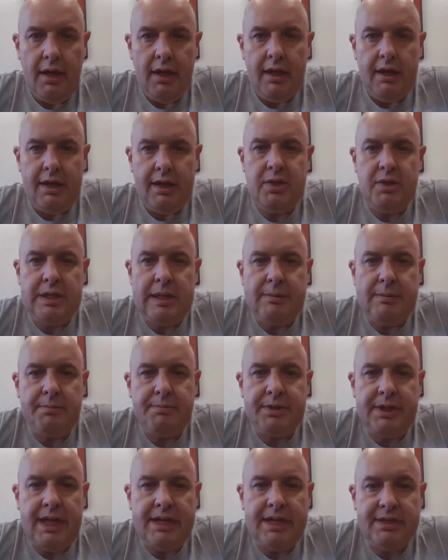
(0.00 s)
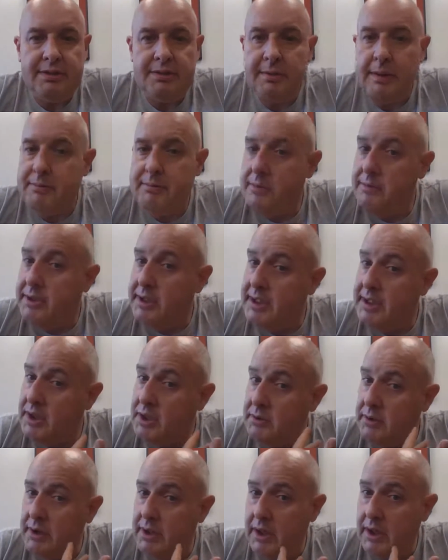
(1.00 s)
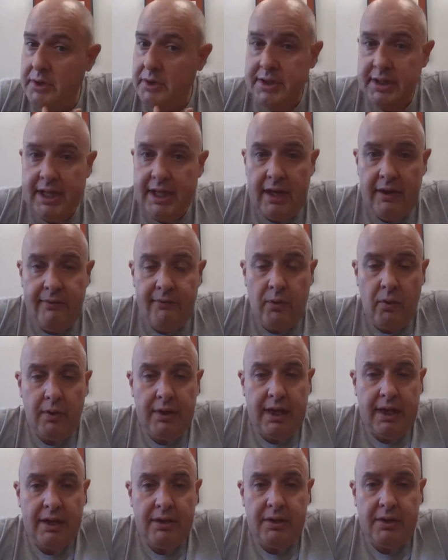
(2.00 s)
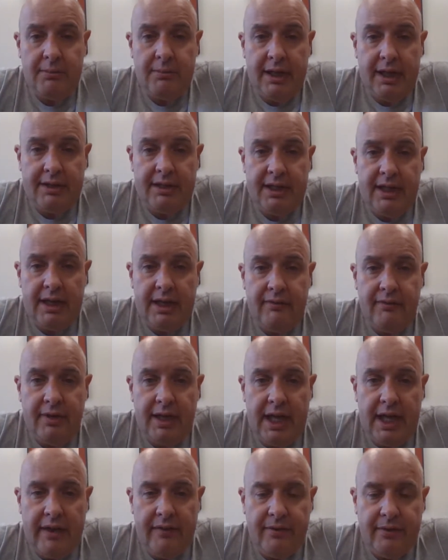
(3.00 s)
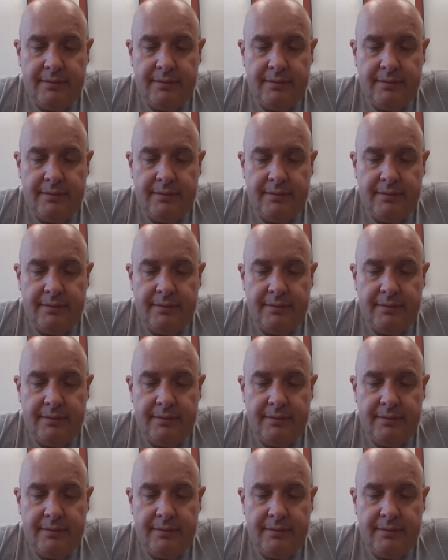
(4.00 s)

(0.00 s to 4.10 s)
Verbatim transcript: Let's do a couple breaths. Remember, we breathe in through our nose, to count of four, and out through our mouth, to count of five.